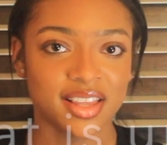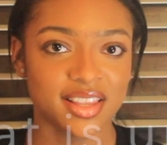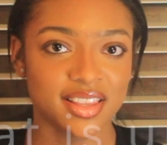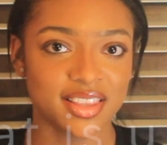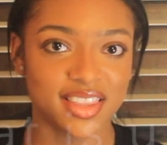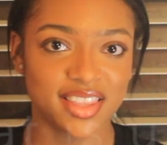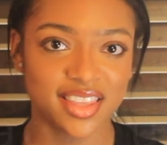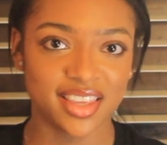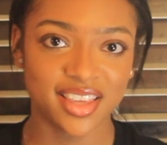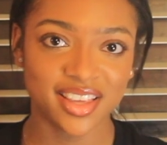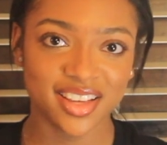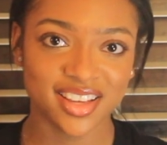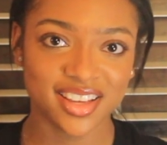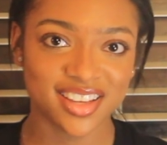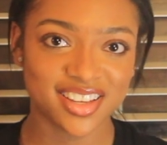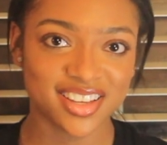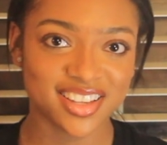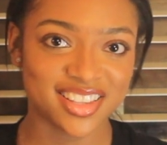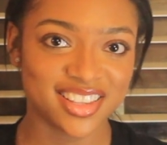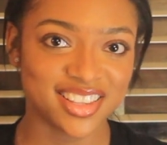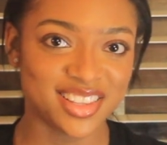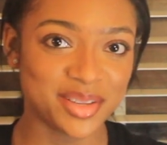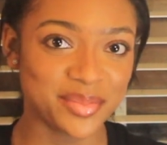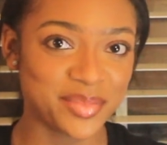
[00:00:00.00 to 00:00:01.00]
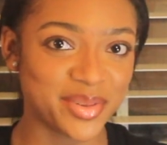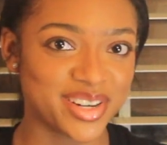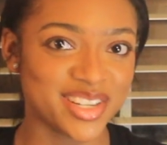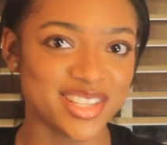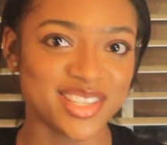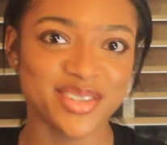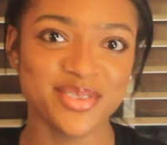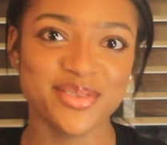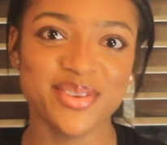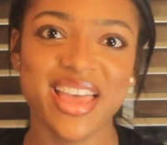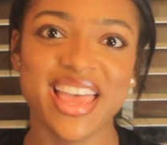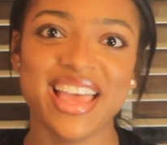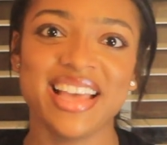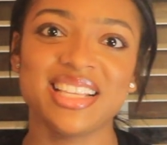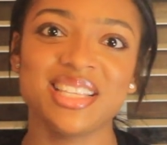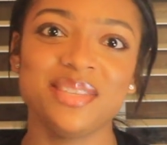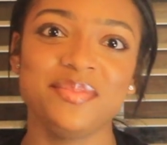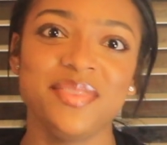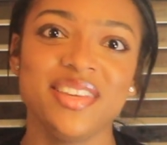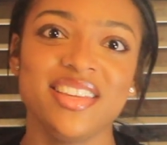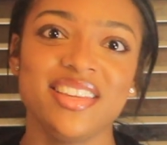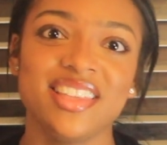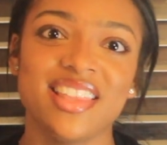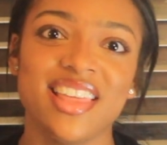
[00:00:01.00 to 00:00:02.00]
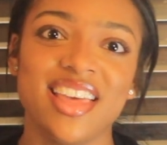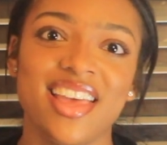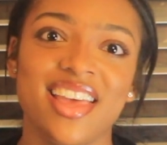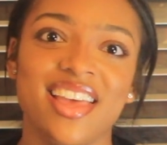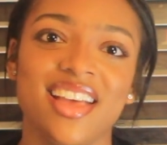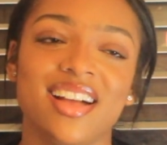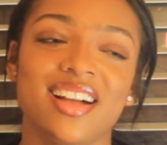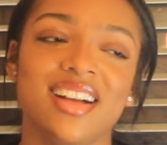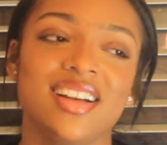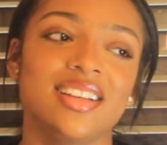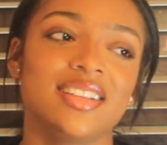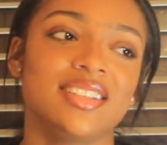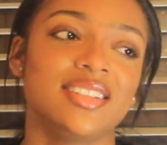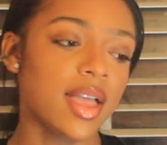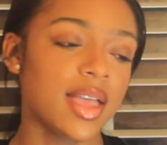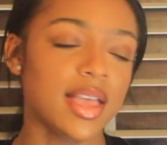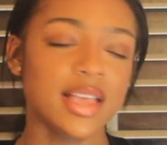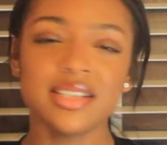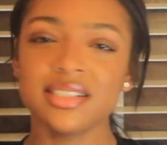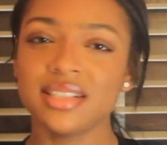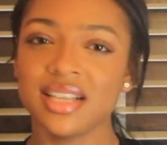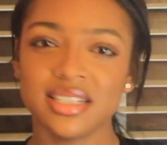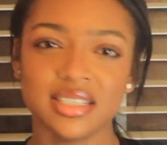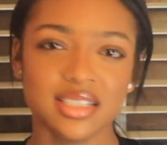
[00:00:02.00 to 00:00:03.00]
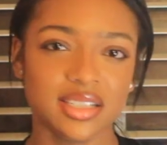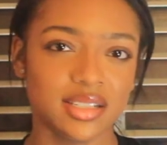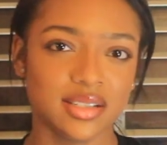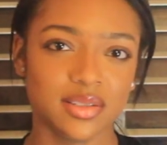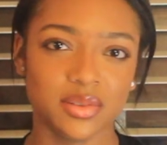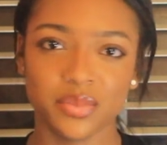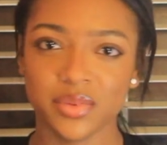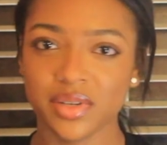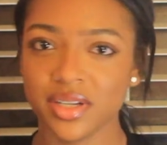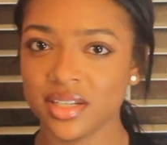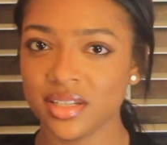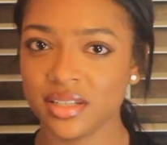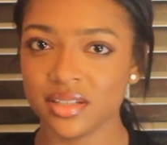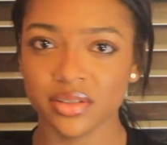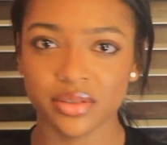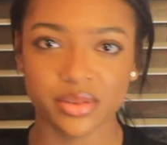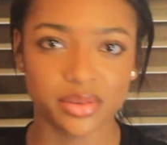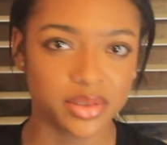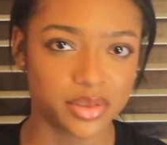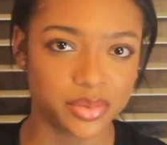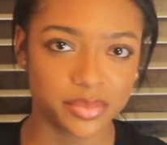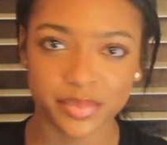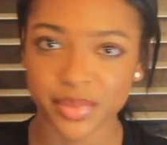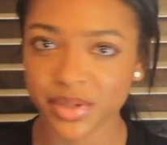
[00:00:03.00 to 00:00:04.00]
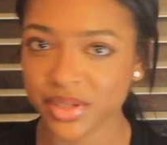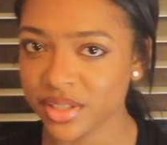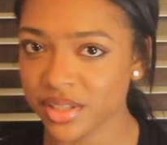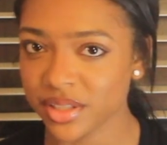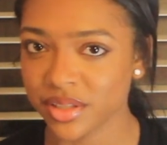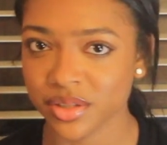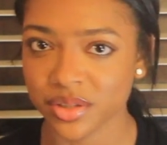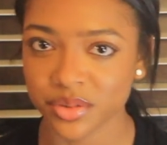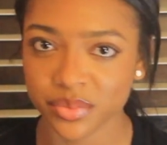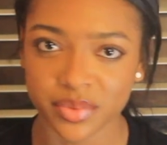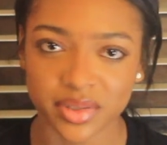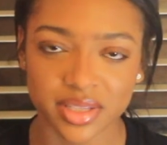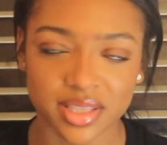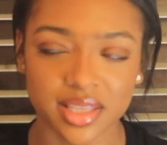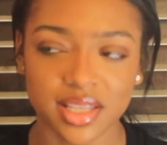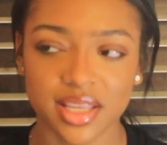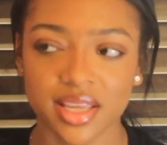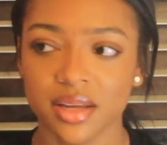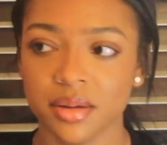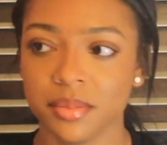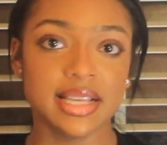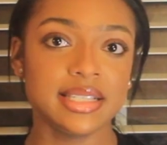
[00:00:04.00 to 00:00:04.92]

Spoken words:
Thank the person who asked me that, because it's not just one person or one thing.